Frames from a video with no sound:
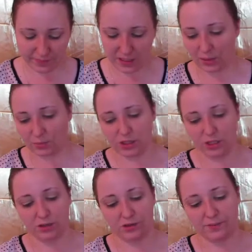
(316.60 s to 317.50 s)
yeah, I'm just
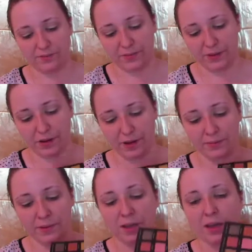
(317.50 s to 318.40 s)
going to do it.
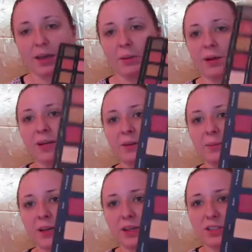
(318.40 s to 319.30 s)
Okay. I'm going to
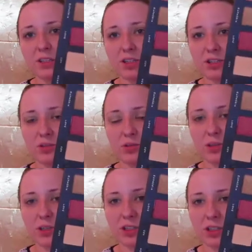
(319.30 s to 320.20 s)
dip
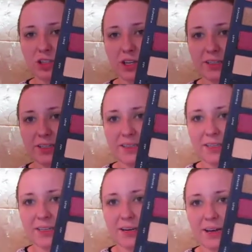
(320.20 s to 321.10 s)
into
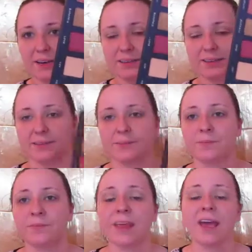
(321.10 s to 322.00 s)
Jealousy next.
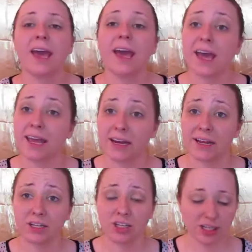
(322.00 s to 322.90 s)

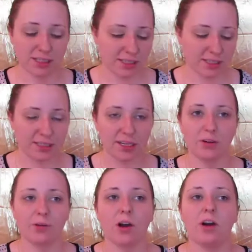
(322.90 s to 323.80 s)
And just
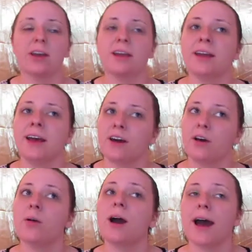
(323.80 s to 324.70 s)
so y'all can
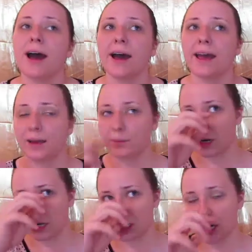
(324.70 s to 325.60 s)
know, I am
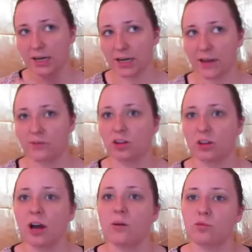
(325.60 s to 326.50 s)
going to try to cover a
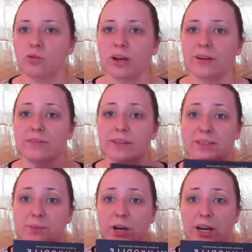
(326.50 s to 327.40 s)
lot more of
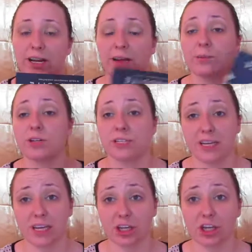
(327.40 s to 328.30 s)
this brand in
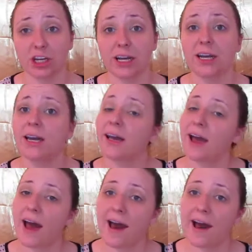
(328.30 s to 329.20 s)
particular.
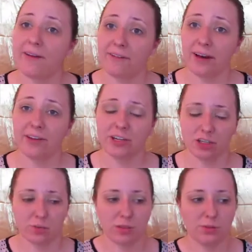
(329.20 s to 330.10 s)
I find their
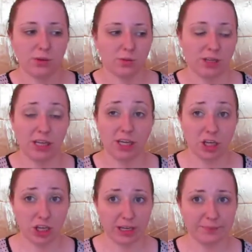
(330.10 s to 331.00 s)
dupes to be really
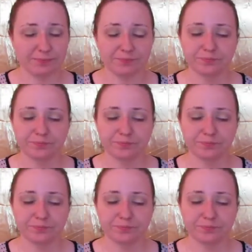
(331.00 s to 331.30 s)
good.